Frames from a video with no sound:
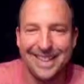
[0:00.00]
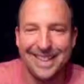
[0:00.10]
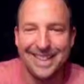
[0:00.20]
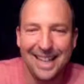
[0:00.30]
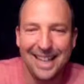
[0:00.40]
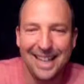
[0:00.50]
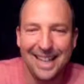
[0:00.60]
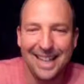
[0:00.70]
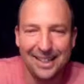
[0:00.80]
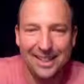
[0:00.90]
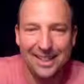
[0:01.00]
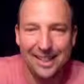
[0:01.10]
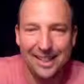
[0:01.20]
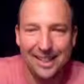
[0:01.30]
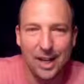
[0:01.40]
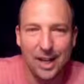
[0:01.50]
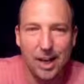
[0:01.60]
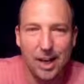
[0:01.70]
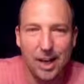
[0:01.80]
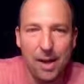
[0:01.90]
and it's going to come
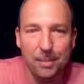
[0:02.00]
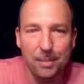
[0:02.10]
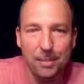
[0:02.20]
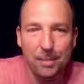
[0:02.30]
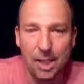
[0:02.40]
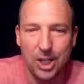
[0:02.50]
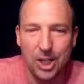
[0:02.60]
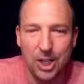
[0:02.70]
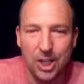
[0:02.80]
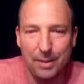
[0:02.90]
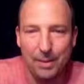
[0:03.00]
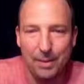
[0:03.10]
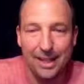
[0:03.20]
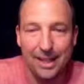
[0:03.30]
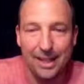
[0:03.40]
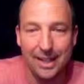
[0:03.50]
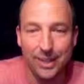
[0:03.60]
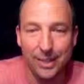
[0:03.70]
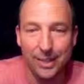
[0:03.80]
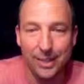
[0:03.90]
up. It's going to create an API key, and this is
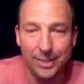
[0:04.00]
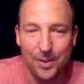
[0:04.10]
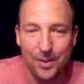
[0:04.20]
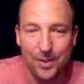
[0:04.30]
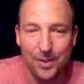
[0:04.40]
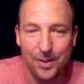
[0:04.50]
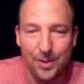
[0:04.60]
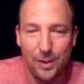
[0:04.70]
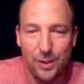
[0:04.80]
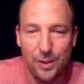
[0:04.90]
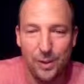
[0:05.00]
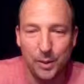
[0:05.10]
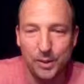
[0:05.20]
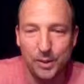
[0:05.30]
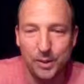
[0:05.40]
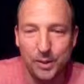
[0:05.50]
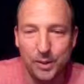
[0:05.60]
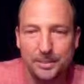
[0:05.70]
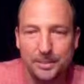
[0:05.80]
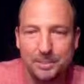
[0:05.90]
what you got to do. It's super simple.
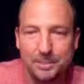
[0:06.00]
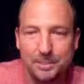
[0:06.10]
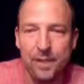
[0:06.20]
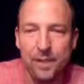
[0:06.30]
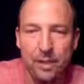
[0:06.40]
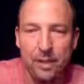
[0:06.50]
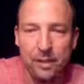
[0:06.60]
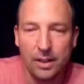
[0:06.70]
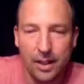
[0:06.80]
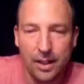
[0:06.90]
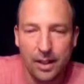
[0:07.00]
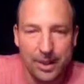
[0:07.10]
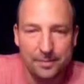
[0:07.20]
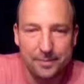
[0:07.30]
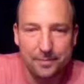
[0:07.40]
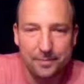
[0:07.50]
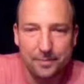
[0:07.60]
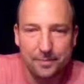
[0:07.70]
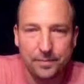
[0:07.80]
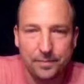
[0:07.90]
All right.
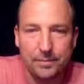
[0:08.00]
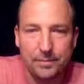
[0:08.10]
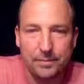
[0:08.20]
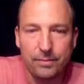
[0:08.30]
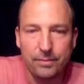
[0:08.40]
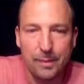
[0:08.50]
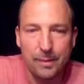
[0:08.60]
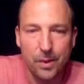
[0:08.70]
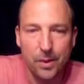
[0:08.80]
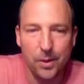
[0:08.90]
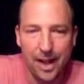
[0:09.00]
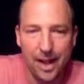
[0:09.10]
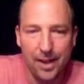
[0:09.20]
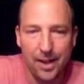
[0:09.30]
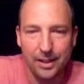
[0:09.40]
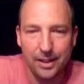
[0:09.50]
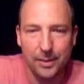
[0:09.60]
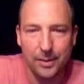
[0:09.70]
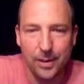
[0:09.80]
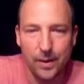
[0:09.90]
Keep scrolling
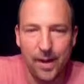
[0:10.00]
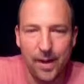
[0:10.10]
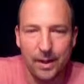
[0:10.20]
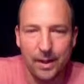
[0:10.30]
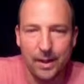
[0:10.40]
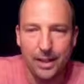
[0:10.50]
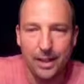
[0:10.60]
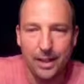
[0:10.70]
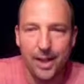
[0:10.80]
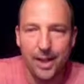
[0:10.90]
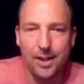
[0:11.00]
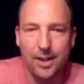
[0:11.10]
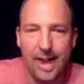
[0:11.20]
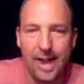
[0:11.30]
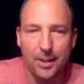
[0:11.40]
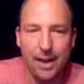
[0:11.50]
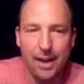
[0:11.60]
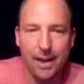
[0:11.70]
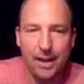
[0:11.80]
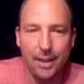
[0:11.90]
down. Here's our API
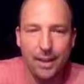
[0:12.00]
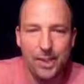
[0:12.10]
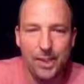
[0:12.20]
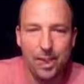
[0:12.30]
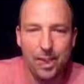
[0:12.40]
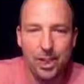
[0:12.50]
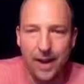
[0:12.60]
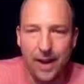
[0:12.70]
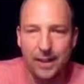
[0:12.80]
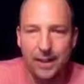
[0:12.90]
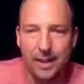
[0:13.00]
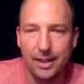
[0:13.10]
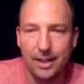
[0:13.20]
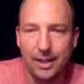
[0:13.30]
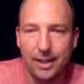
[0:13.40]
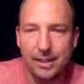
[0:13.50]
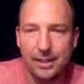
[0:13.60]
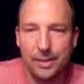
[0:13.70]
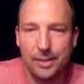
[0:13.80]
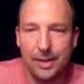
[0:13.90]
key that we just created. Just
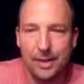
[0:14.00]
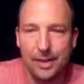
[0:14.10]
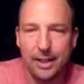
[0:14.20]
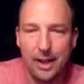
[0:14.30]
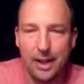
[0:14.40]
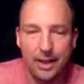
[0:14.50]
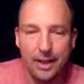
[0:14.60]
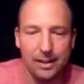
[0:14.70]
simply click on it,